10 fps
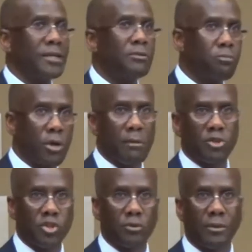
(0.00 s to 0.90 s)
can
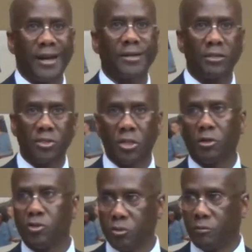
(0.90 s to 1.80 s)
promise you, I can
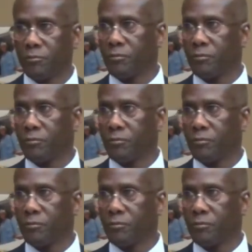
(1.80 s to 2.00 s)
tell you,